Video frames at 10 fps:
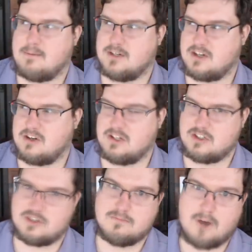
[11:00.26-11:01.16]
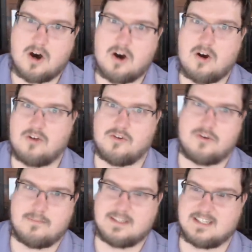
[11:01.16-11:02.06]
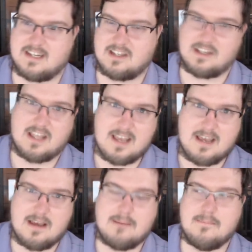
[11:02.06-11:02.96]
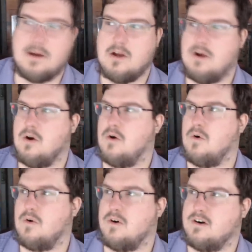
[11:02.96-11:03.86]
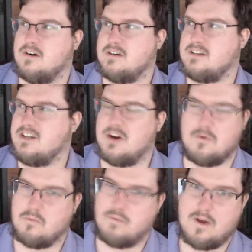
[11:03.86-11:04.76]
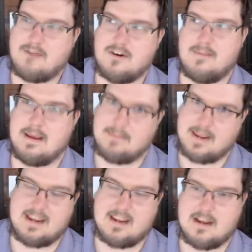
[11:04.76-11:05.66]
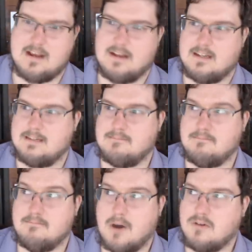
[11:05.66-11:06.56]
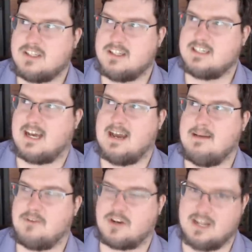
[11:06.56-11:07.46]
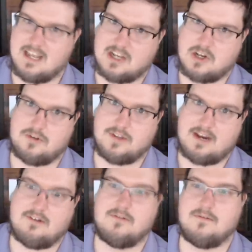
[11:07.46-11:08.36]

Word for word: particularly small, or they're missing a limb, or, you know, whatever it may be, most of the time they're going to get called out.